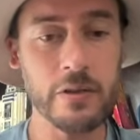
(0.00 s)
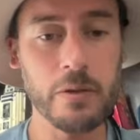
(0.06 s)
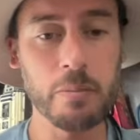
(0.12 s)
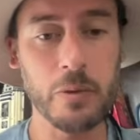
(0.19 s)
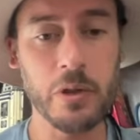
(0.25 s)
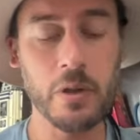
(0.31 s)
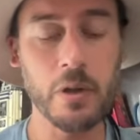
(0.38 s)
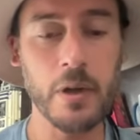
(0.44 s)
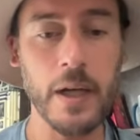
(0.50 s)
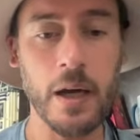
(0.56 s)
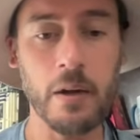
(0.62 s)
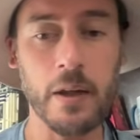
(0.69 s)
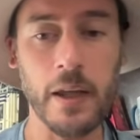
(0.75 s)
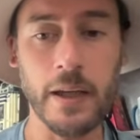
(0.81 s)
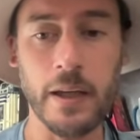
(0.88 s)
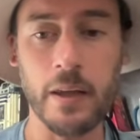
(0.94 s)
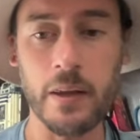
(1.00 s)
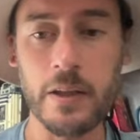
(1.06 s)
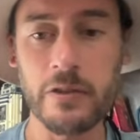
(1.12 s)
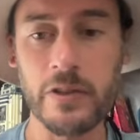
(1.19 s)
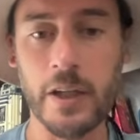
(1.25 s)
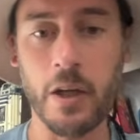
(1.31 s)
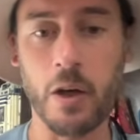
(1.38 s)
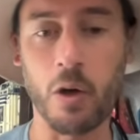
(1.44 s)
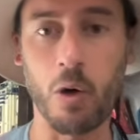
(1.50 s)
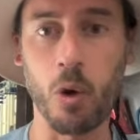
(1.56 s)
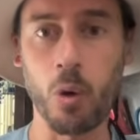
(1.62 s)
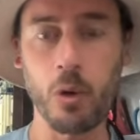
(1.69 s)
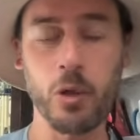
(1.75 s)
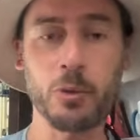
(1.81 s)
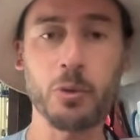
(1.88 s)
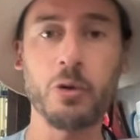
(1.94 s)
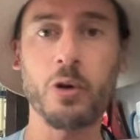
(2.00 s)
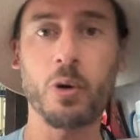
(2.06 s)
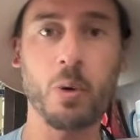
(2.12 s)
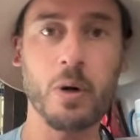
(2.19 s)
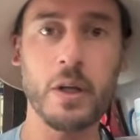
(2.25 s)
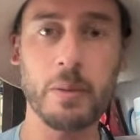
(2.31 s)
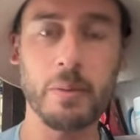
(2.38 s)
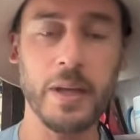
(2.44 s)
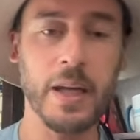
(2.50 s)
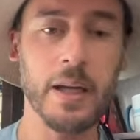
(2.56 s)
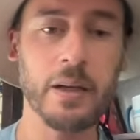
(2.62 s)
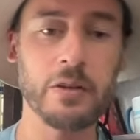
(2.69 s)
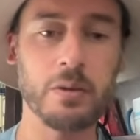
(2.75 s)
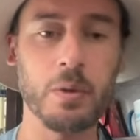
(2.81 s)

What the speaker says: him clear out like at least like a hole through the Horde at the beginning,